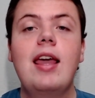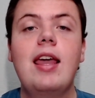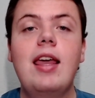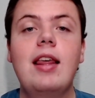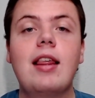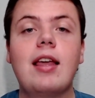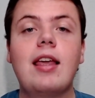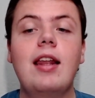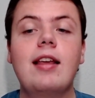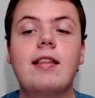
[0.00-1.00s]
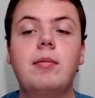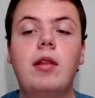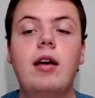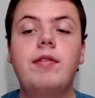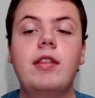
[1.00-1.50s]
is getting
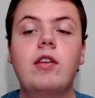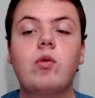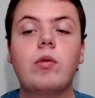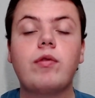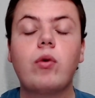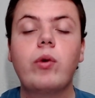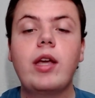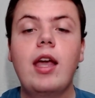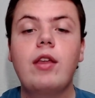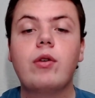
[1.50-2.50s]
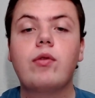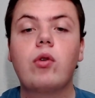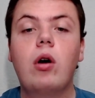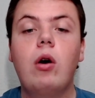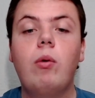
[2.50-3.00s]
some love in this one, 48th
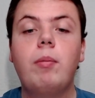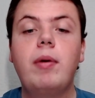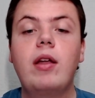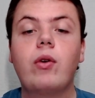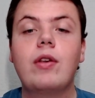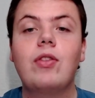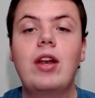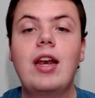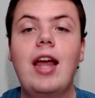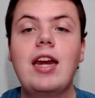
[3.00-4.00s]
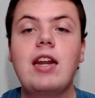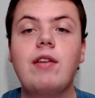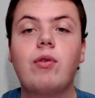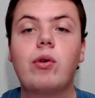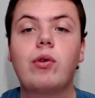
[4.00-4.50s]
overall, while Baylor is the
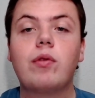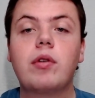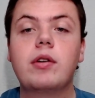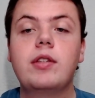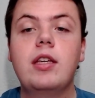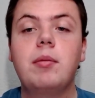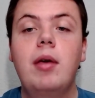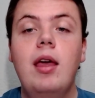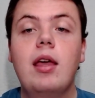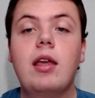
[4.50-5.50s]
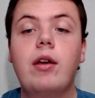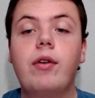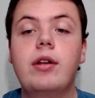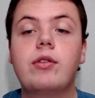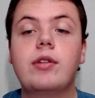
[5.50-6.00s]
94th overall team
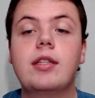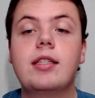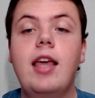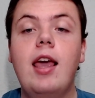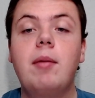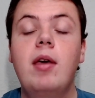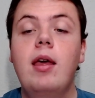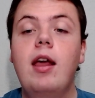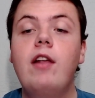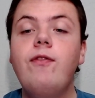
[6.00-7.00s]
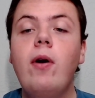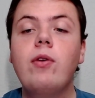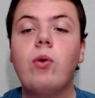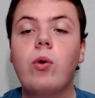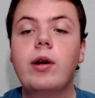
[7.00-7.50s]
here entering this game. And as
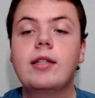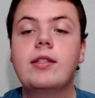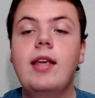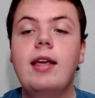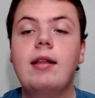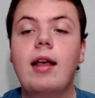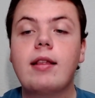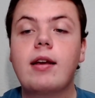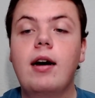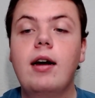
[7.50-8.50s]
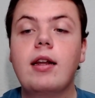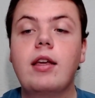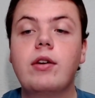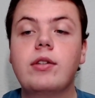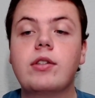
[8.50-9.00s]
far as Oregon State has gone
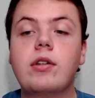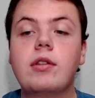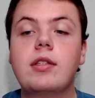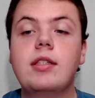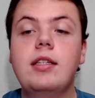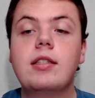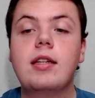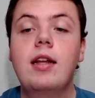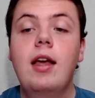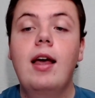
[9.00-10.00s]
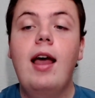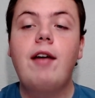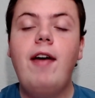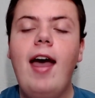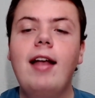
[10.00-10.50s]
here to start the season,
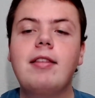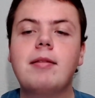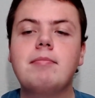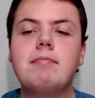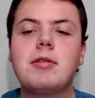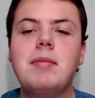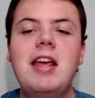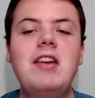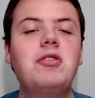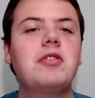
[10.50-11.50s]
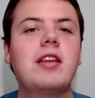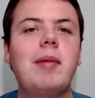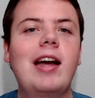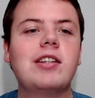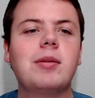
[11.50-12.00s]
have had some
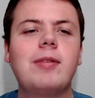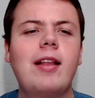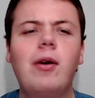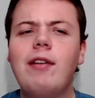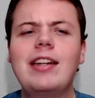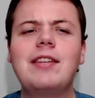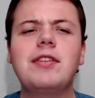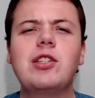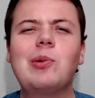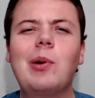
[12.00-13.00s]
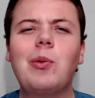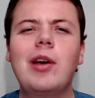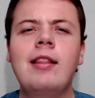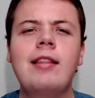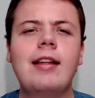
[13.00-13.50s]
interesting matchups. I don't have a Division I
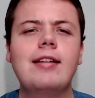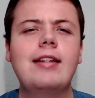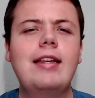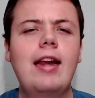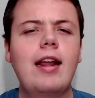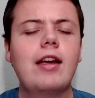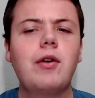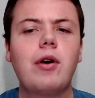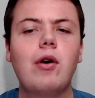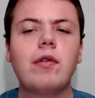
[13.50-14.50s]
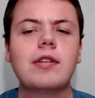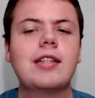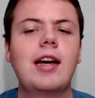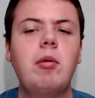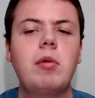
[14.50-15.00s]
win that didn't go to
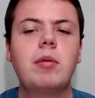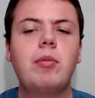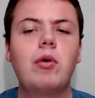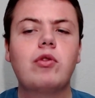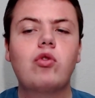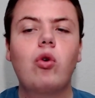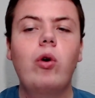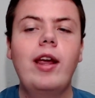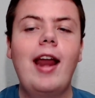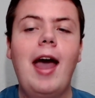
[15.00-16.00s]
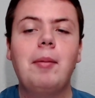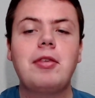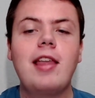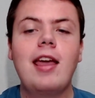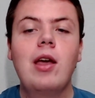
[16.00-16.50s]
overtime. I mean, both Troy and App
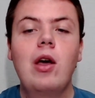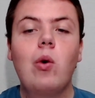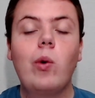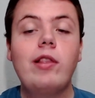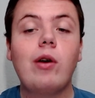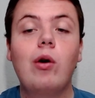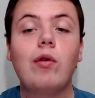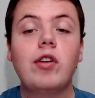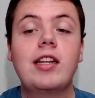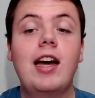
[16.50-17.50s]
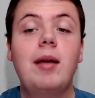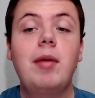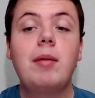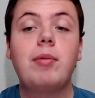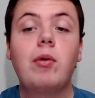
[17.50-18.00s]
State went to
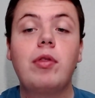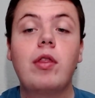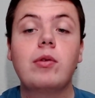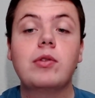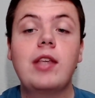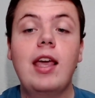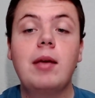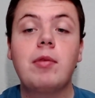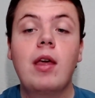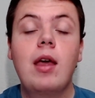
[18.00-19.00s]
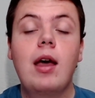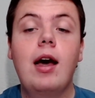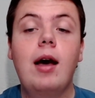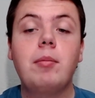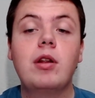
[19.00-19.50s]
overtime in both of those games.
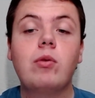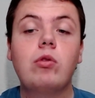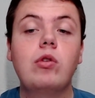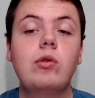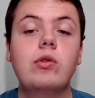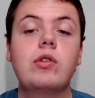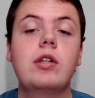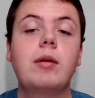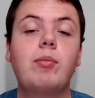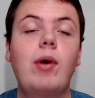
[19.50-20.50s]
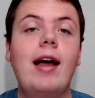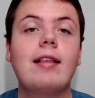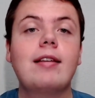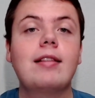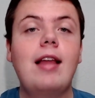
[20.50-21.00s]
You know, lose to
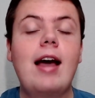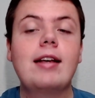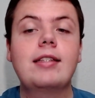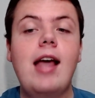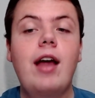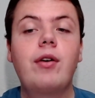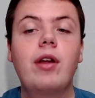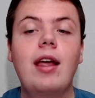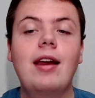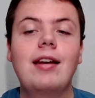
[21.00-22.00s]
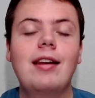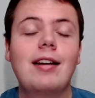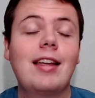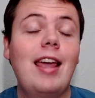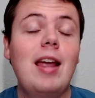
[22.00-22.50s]
Nebraska last Saturday in
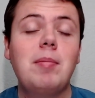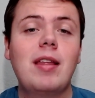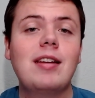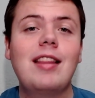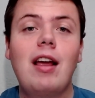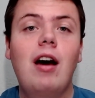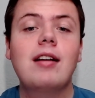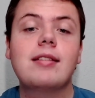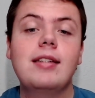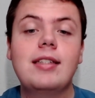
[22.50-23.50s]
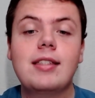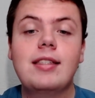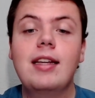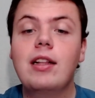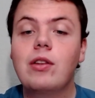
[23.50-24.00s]
a game that they honestly
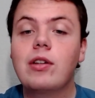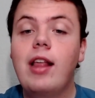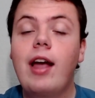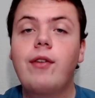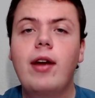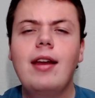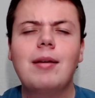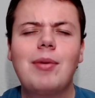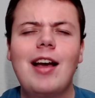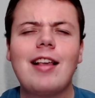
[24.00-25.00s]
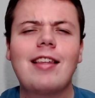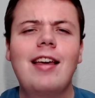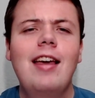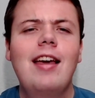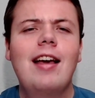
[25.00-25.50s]
just didn't look that great.
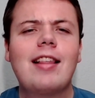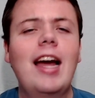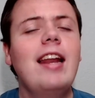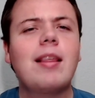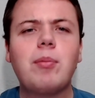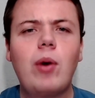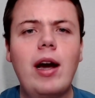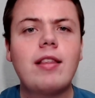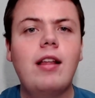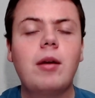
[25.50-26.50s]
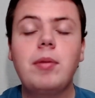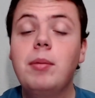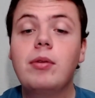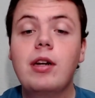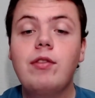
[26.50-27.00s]
Nebraska has kind of surprised a lot of
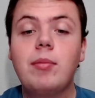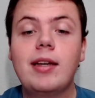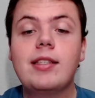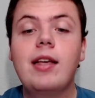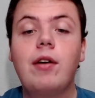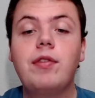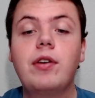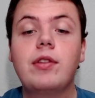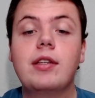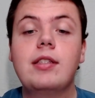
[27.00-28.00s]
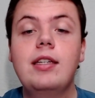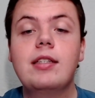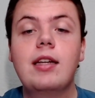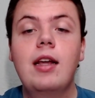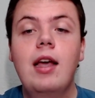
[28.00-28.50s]
people and even myself here this
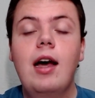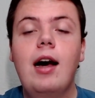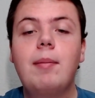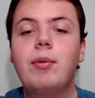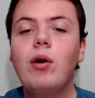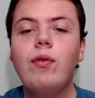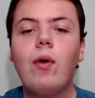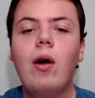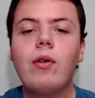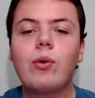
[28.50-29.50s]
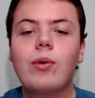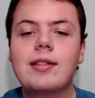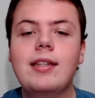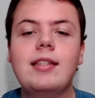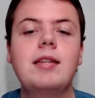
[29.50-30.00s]
season. But overall, it's an
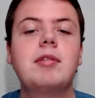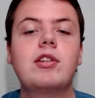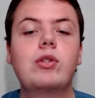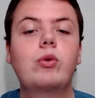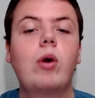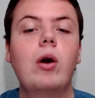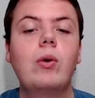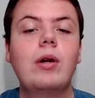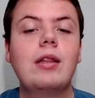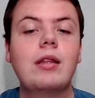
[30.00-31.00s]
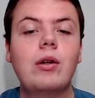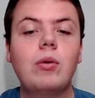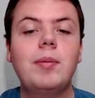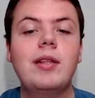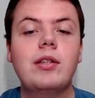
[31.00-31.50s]
Oregon State team that has struggled a
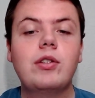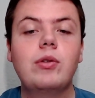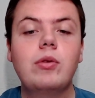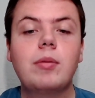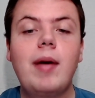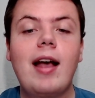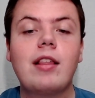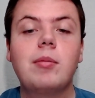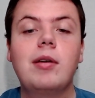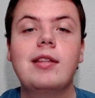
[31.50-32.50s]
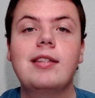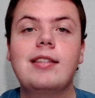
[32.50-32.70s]
little bit to shoot the basketball this